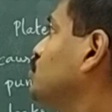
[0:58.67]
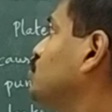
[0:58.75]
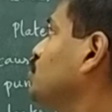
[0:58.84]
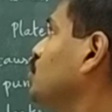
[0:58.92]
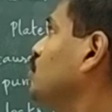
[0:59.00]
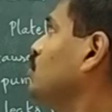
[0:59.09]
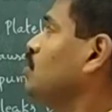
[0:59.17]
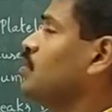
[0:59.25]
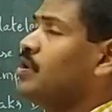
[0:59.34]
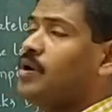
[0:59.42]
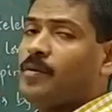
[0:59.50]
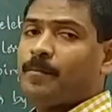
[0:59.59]

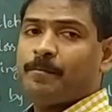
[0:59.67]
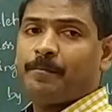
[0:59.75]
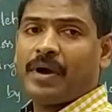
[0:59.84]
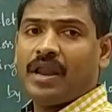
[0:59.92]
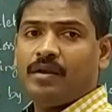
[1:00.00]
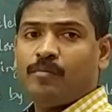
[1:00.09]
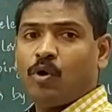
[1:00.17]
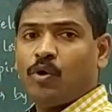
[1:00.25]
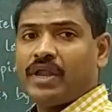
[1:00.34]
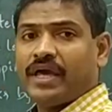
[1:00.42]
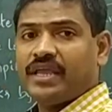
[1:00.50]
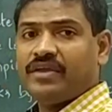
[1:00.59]
through
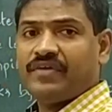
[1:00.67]
pulmonary